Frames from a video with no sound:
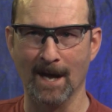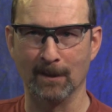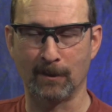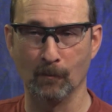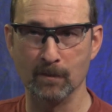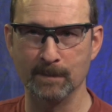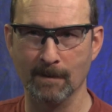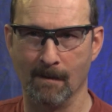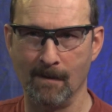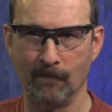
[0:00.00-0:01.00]
throws me
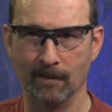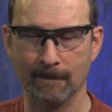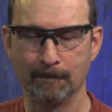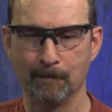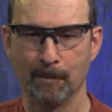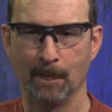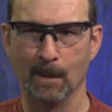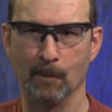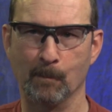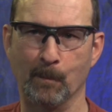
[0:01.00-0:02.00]
off,
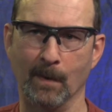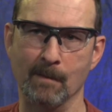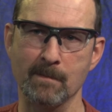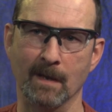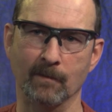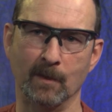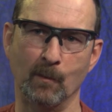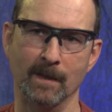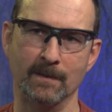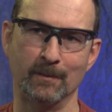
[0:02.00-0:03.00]
but I'm never
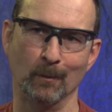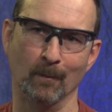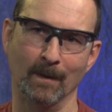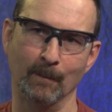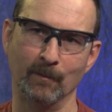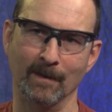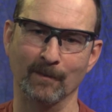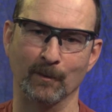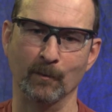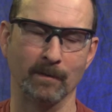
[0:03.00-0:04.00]
quite sure what I'm trying
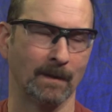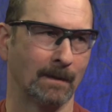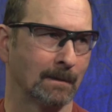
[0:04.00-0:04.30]
to do with it.